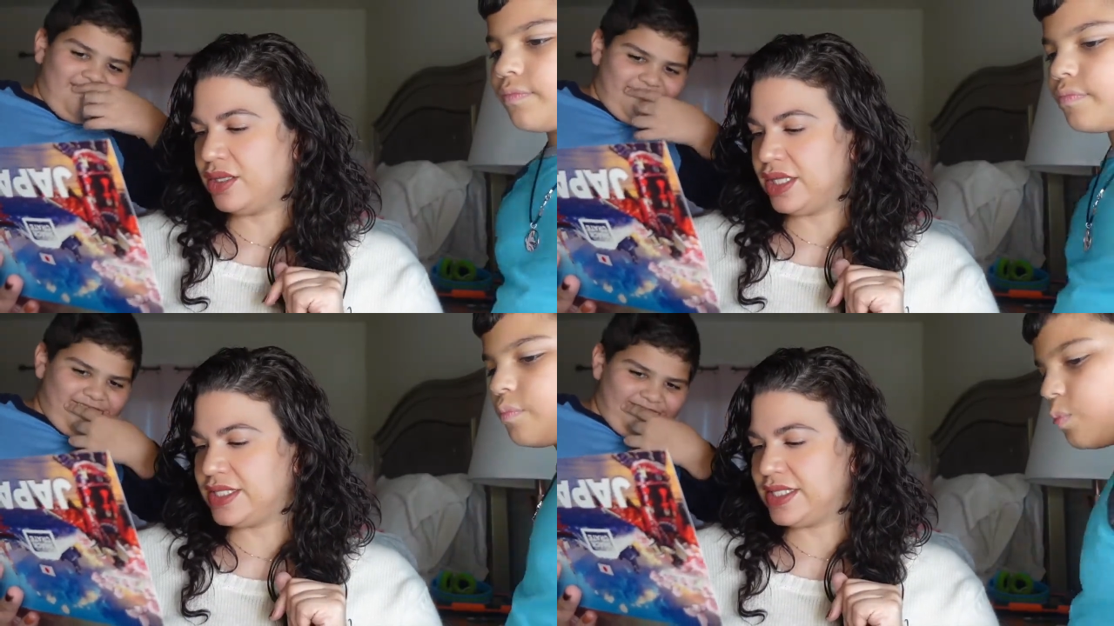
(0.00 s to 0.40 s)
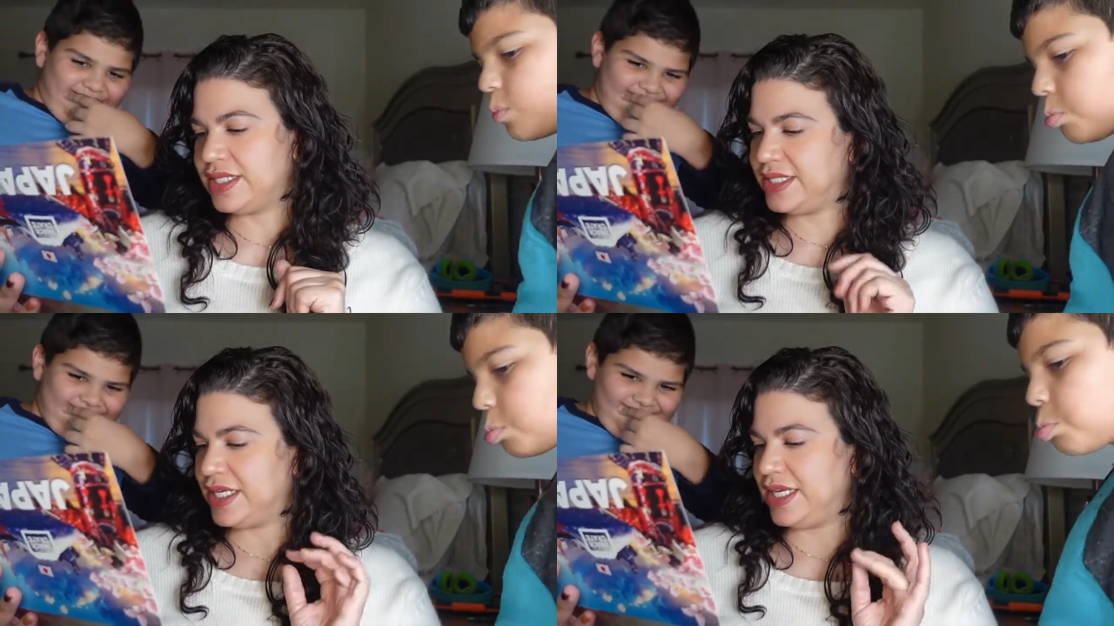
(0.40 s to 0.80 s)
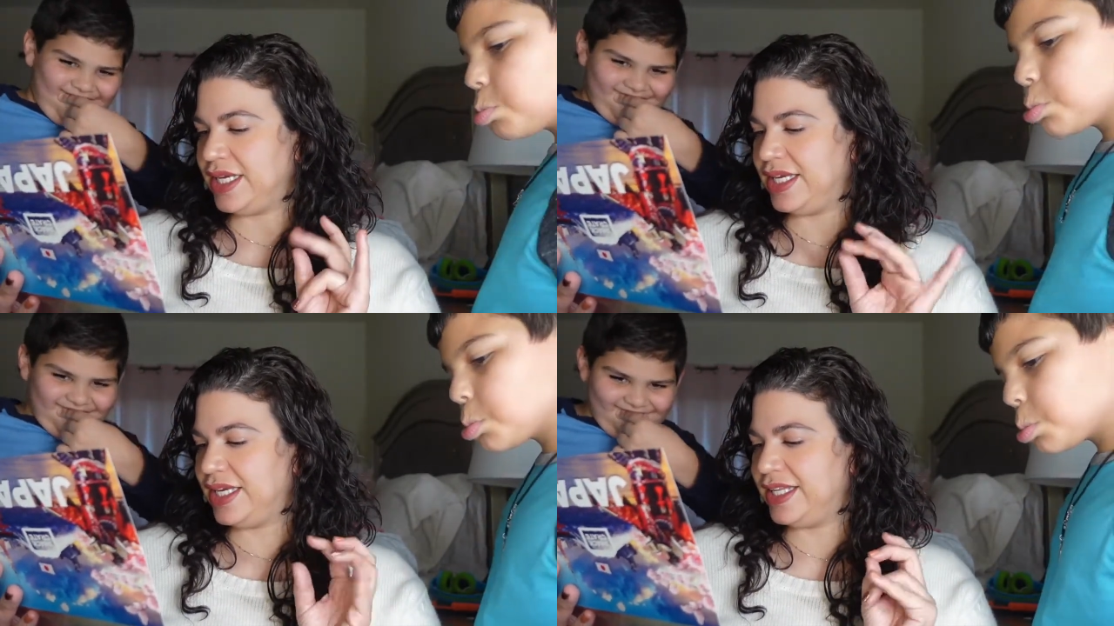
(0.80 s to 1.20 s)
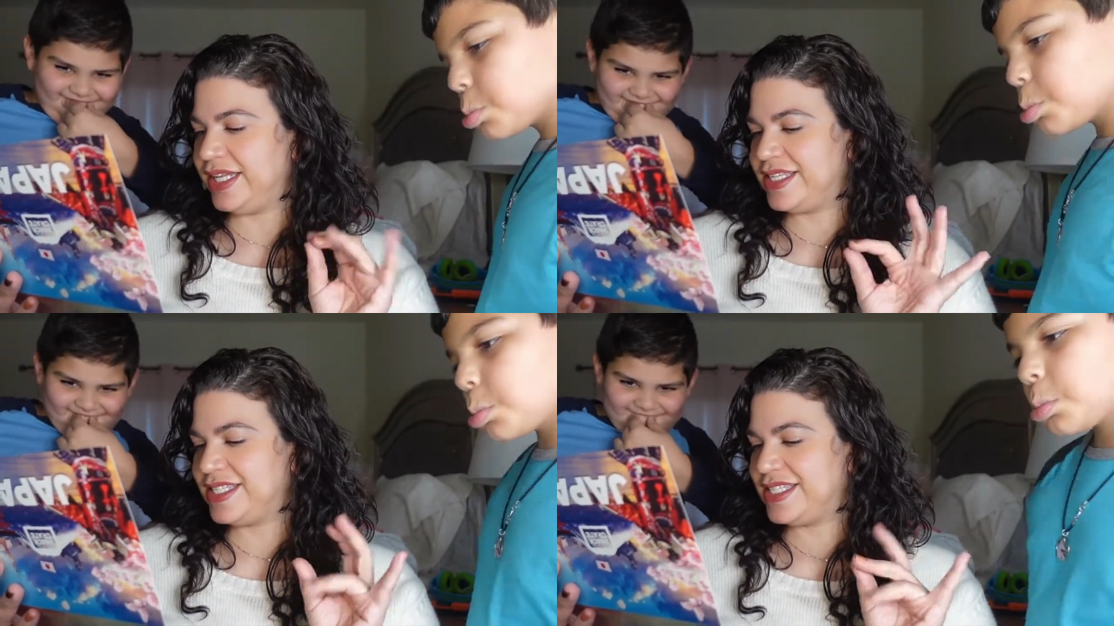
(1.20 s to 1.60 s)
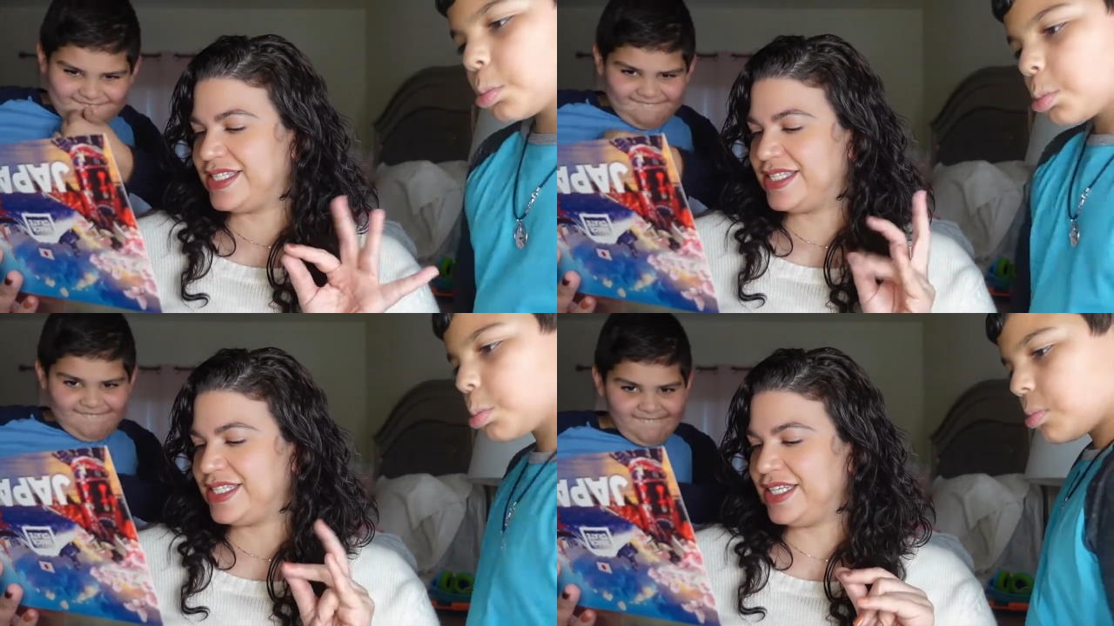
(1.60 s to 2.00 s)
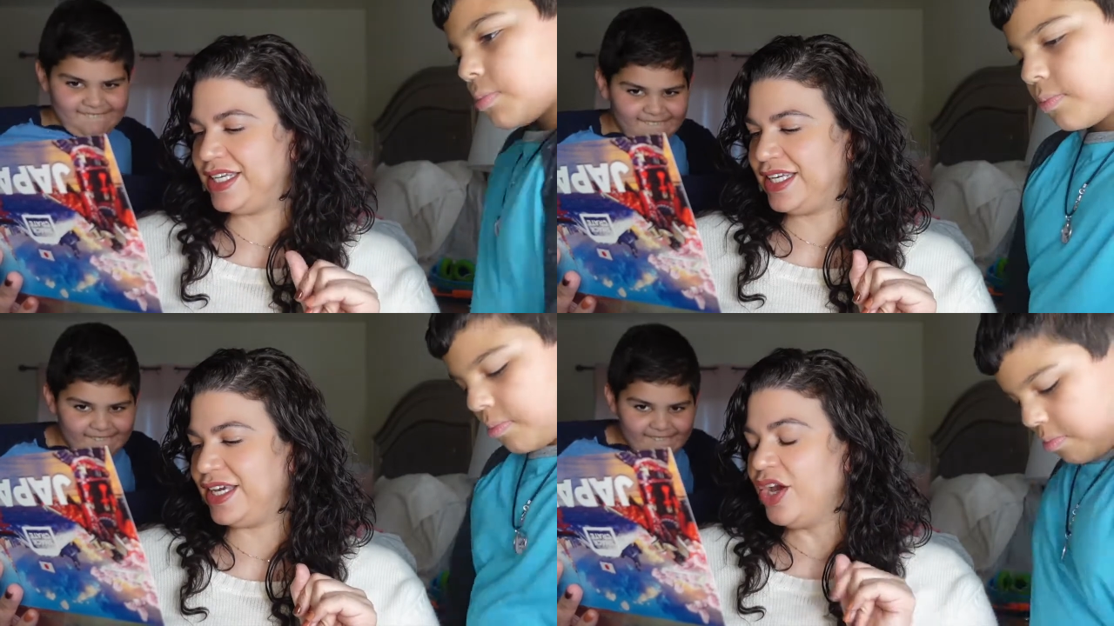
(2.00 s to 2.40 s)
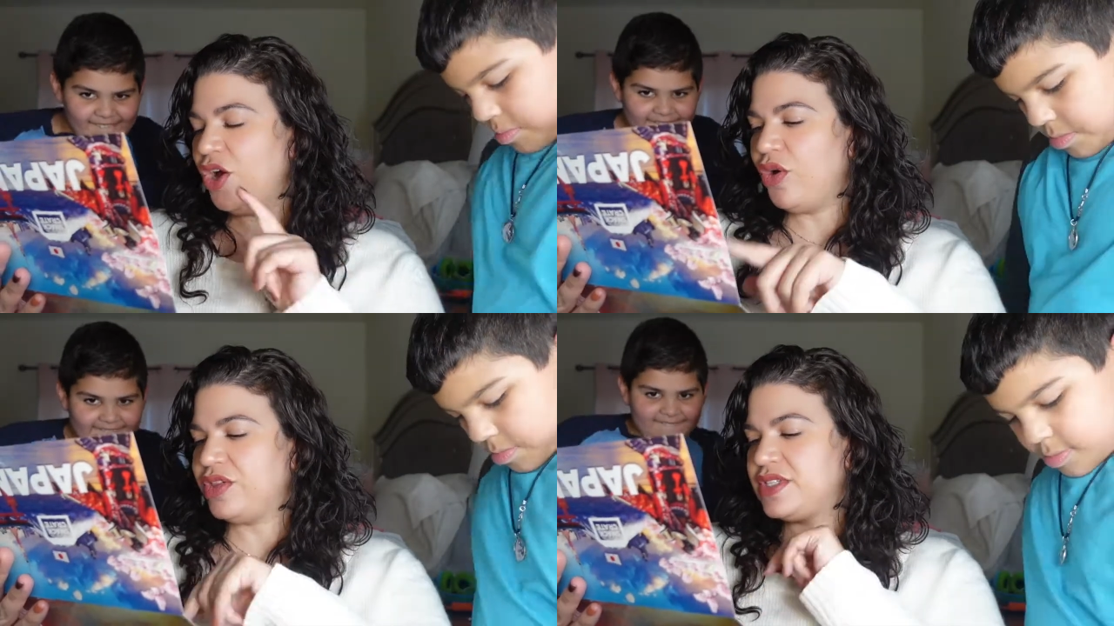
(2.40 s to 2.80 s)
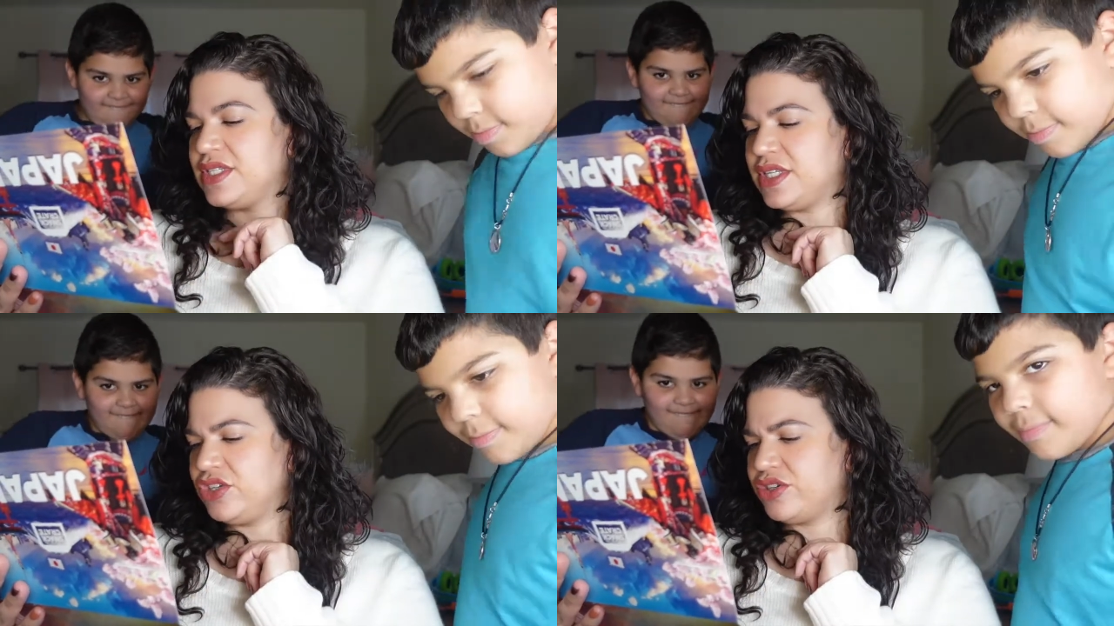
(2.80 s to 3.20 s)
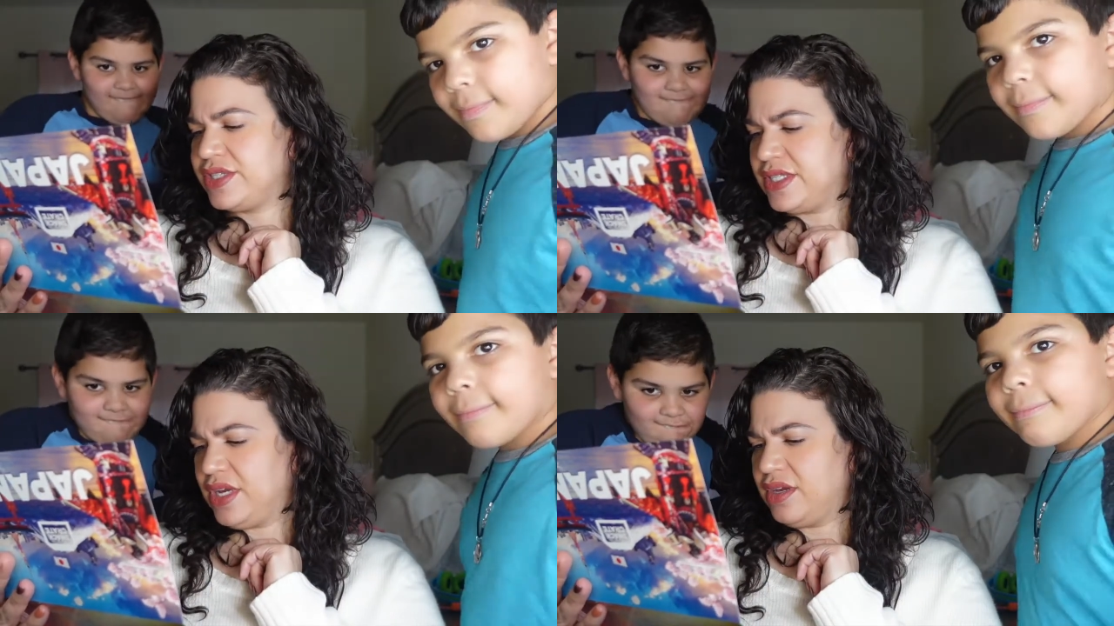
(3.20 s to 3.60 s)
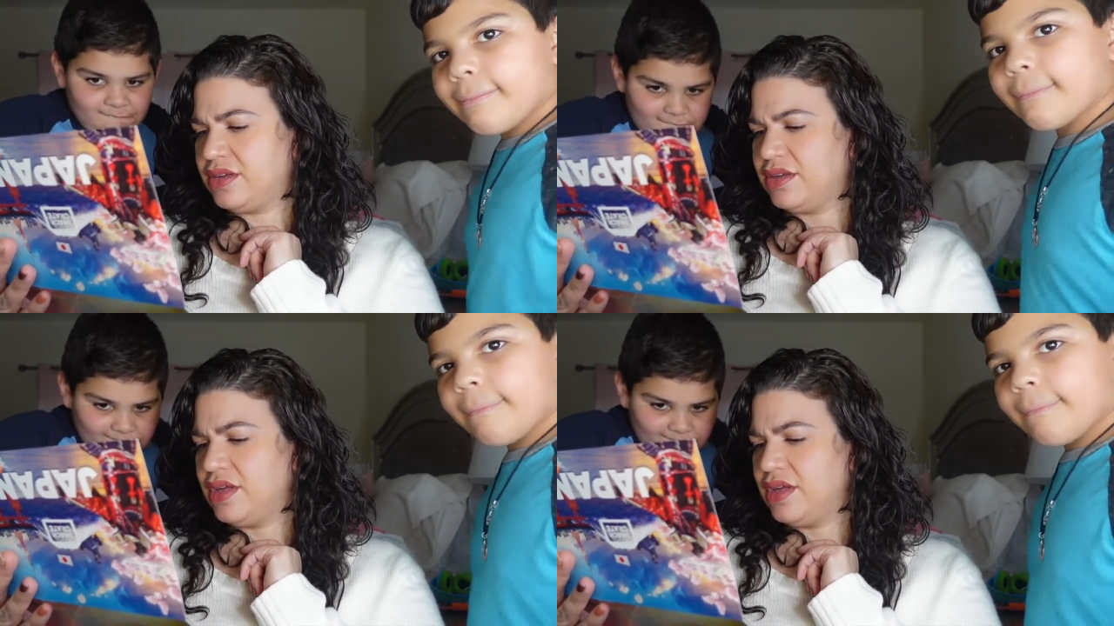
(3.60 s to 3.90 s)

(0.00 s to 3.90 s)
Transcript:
Speaker 1: let's see, let's see. Oh, this is interesting.